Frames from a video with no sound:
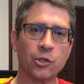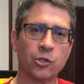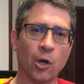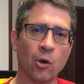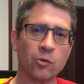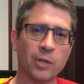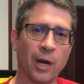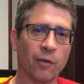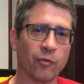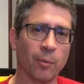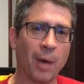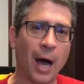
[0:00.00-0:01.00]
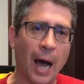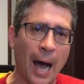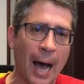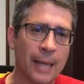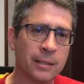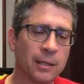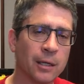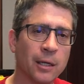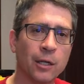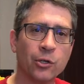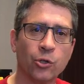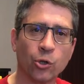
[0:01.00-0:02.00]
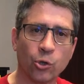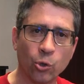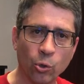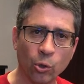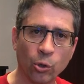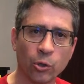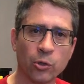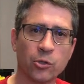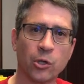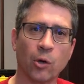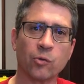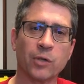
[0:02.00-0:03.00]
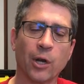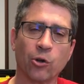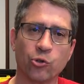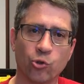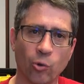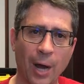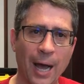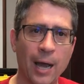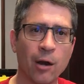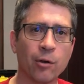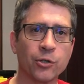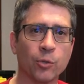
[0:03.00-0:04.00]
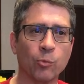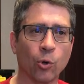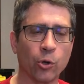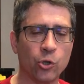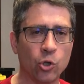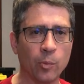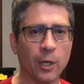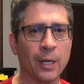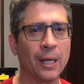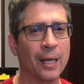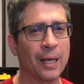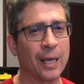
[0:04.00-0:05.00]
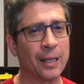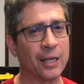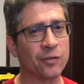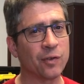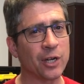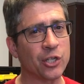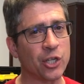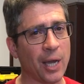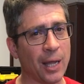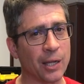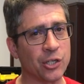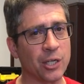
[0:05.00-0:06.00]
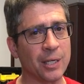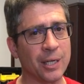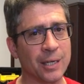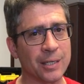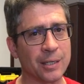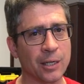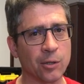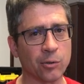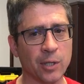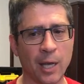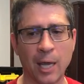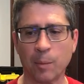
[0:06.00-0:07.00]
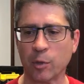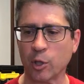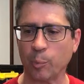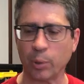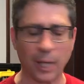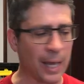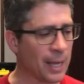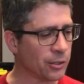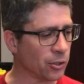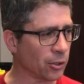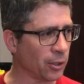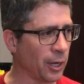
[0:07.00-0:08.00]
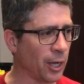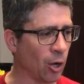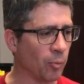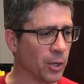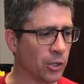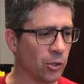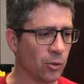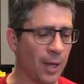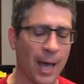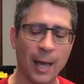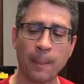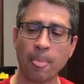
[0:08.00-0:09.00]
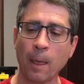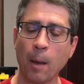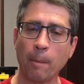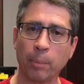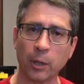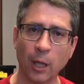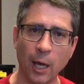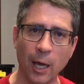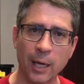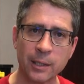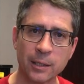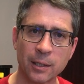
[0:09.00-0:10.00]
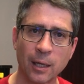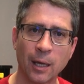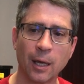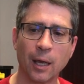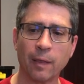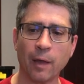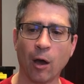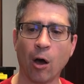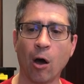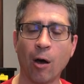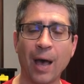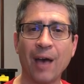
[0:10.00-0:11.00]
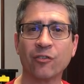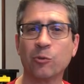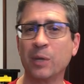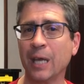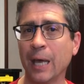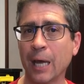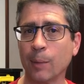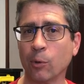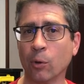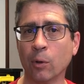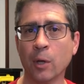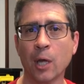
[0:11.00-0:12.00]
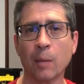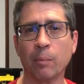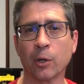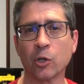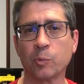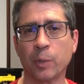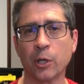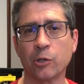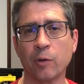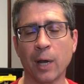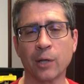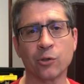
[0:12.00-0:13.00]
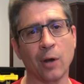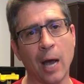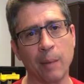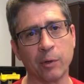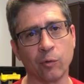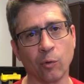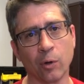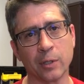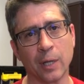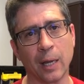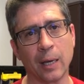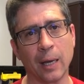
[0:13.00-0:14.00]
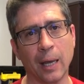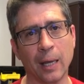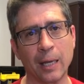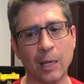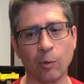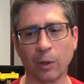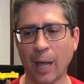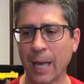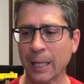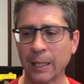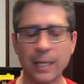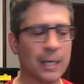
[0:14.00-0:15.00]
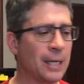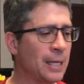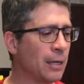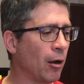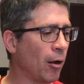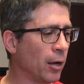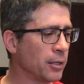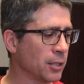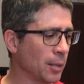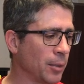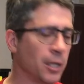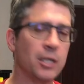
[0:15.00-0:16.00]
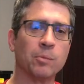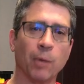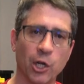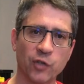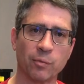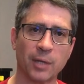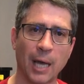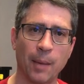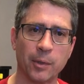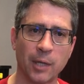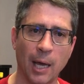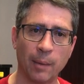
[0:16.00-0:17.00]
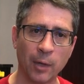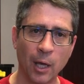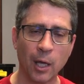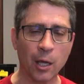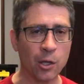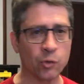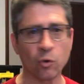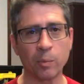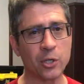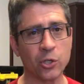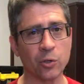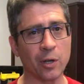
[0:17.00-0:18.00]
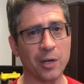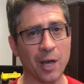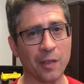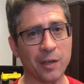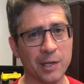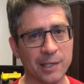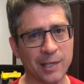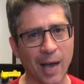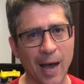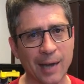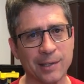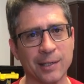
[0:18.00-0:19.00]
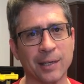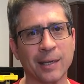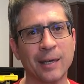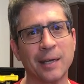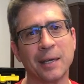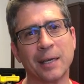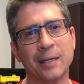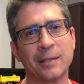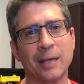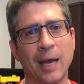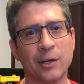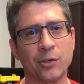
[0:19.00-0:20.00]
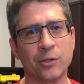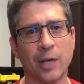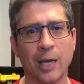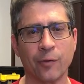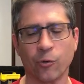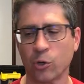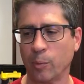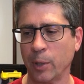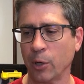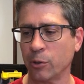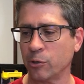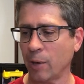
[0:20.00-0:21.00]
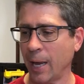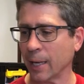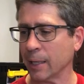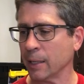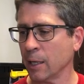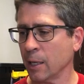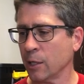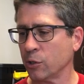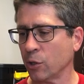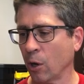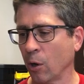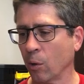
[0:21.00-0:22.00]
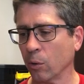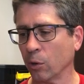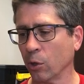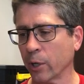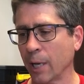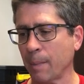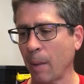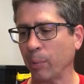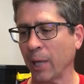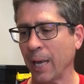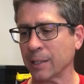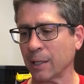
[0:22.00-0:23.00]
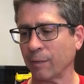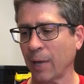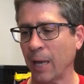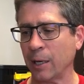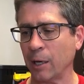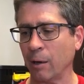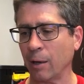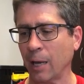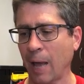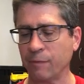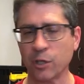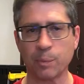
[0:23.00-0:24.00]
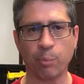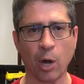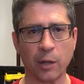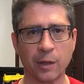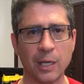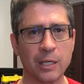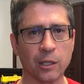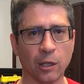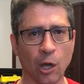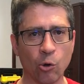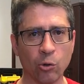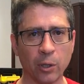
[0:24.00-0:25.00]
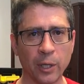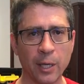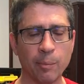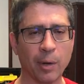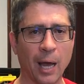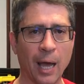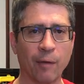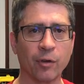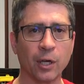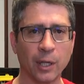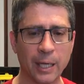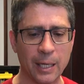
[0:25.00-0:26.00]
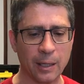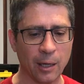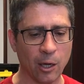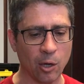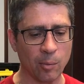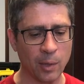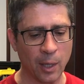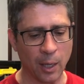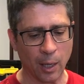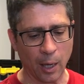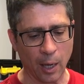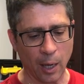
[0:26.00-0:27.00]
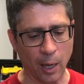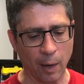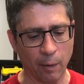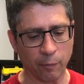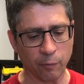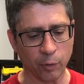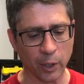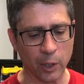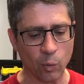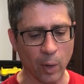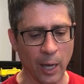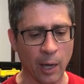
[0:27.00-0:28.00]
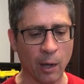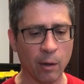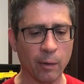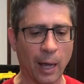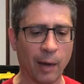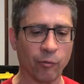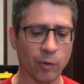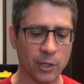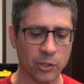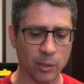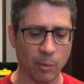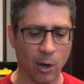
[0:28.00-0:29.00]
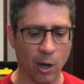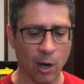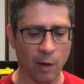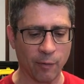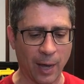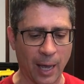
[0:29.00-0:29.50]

Zones that are from hot to cooler, zones that are drier to more humid. And that's very challenging in a single tank, but the plants are gonna help me do that. Plus, they all have to be edible because bearded dragons are omnivores, and, and he will likely eat on some of these, munch from time to time. You just want to be sure that nothing is toxic inside your tank for your bearded dragon. So looking at my plants I've got here, and I've just bought these locally, but I have cleaned them uh, really well. I've rinsed them off.